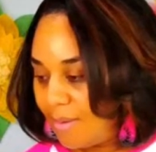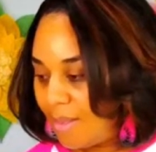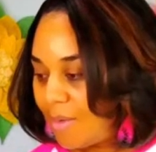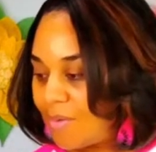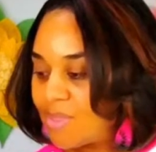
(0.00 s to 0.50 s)
I
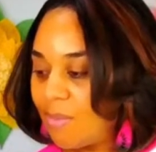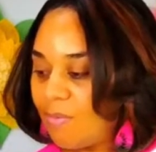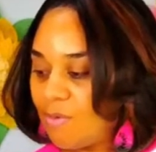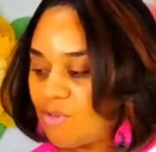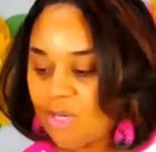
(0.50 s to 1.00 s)
know some of
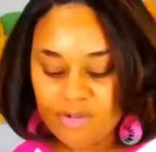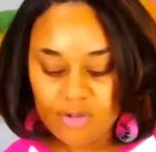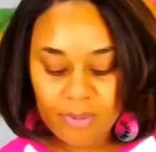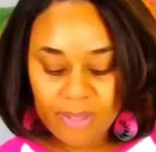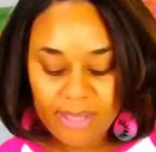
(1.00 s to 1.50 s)
you shared
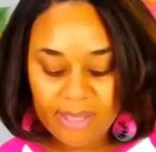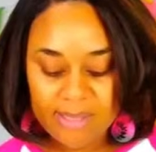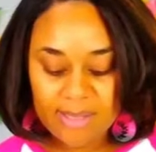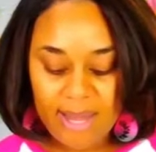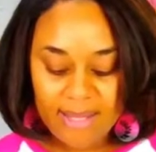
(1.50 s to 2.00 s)
your
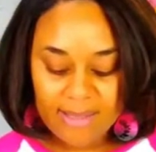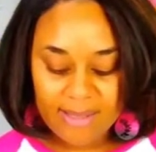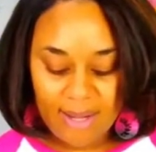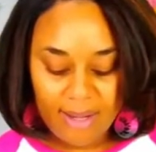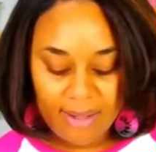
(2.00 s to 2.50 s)
plans last
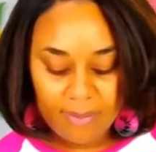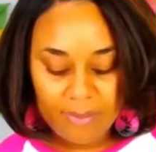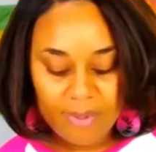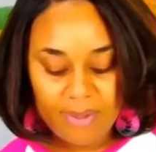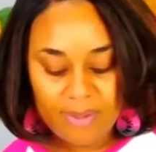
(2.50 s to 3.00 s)
time.